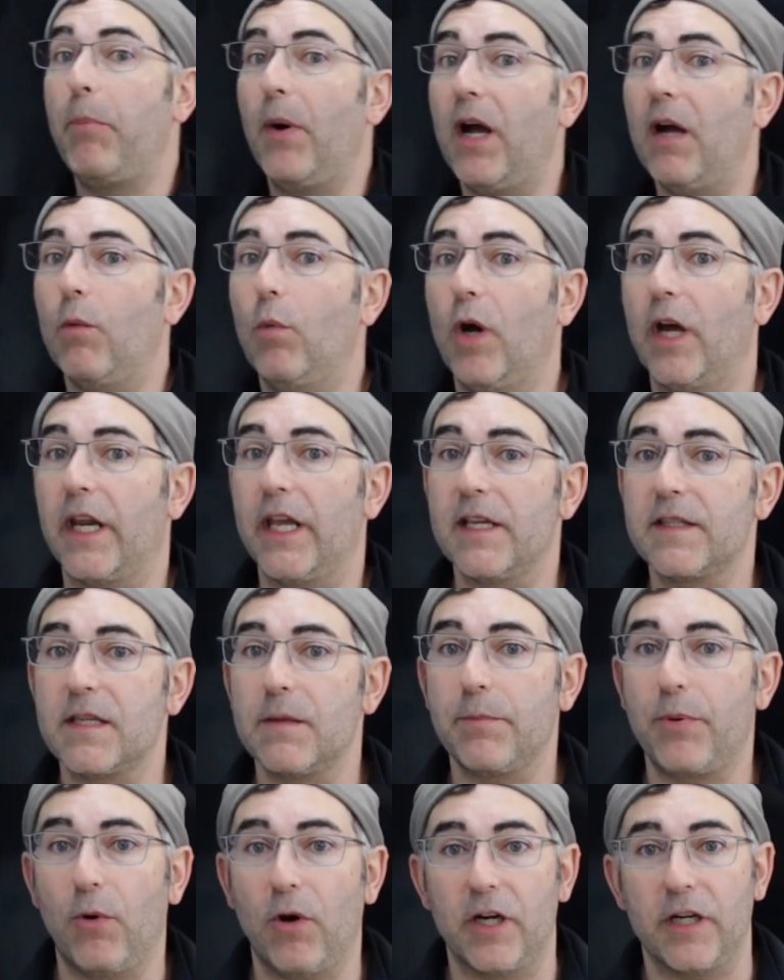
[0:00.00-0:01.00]
But what is
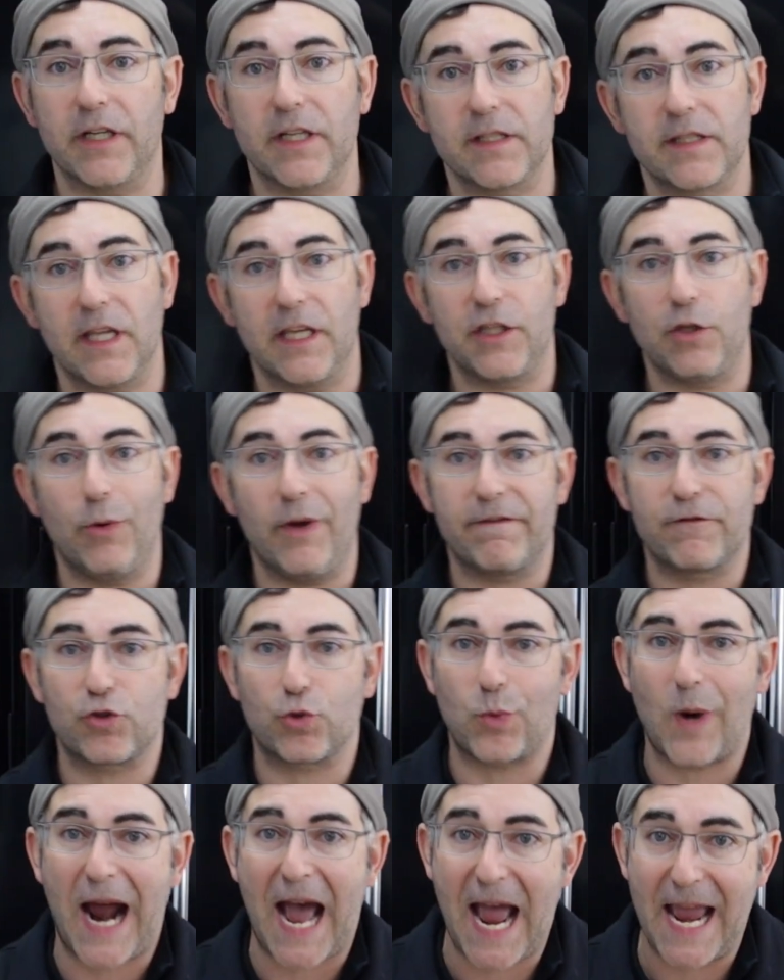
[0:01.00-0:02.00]
important is that you have
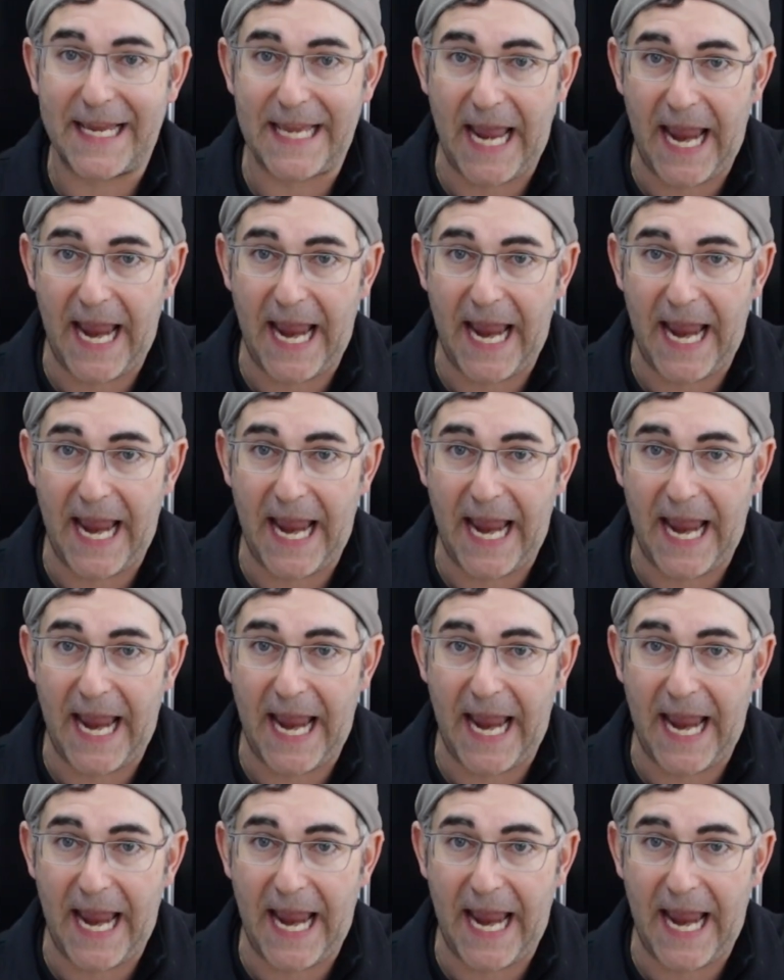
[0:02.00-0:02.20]
dry